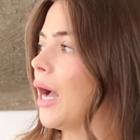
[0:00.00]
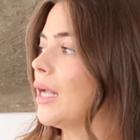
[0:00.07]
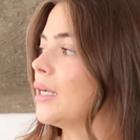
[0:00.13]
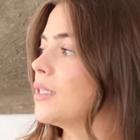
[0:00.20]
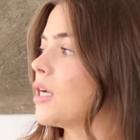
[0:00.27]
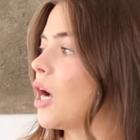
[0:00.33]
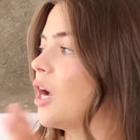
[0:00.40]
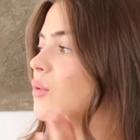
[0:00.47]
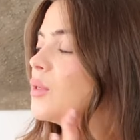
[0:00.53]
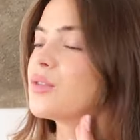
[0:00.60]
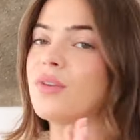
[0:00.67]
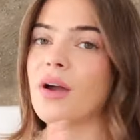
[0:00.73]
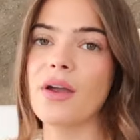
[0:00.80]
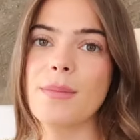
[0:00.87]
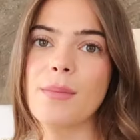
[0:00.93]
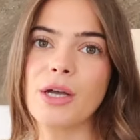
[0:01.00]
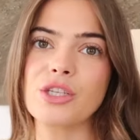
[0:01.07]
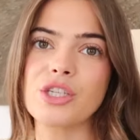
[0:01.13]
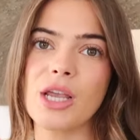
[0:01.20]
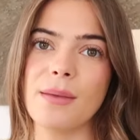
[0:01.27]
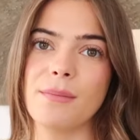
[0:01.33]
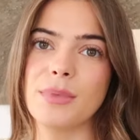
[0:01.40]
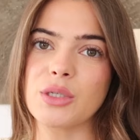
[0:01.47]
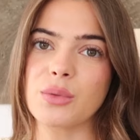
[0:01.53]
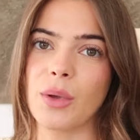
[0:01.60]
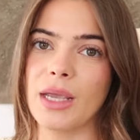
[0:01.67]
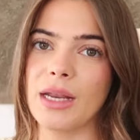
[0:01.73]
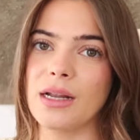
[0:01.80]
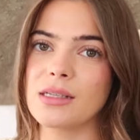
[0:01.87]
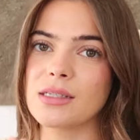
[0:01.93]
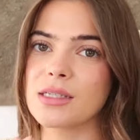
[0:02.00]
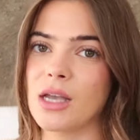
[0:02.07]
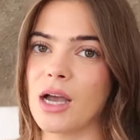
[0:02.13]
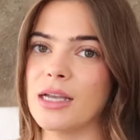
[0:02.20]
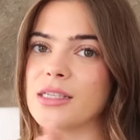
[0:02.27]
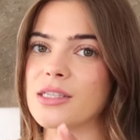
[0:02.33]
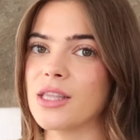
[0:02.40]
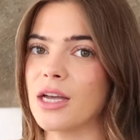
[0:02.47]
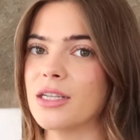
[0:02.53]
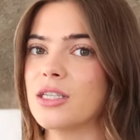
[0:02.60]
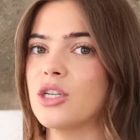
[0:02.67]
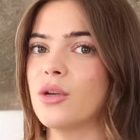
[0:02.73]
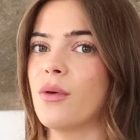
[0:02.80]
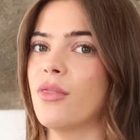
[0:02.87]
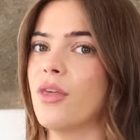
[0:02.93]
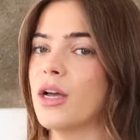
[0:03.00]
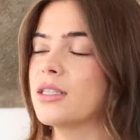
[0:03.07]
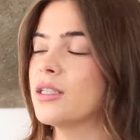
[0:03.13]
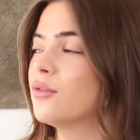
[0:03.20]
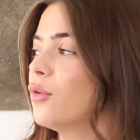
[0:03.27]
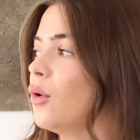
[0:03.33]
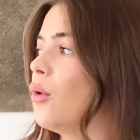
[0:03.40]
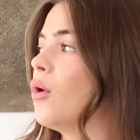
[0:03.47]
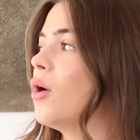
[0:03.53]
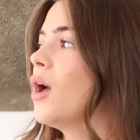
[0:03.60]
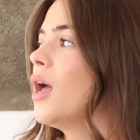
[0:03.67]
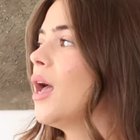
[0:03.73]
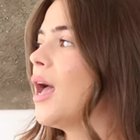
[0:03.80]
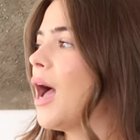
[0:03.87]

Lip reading: and I was very much in between size 32 and 34.